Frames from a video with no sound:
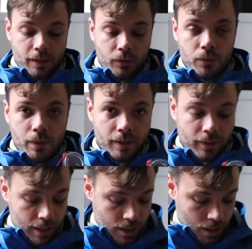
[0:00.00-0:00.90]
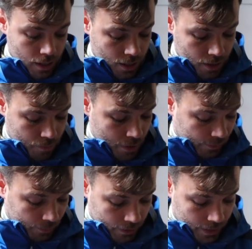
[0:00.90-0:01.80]
That's always in the
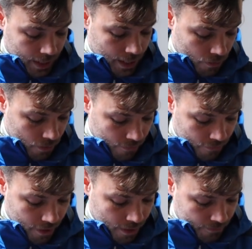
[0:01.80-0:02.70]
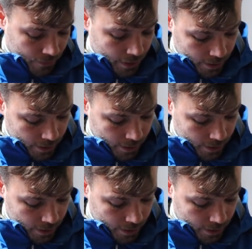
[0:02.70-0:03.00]
breast pocket here on the front.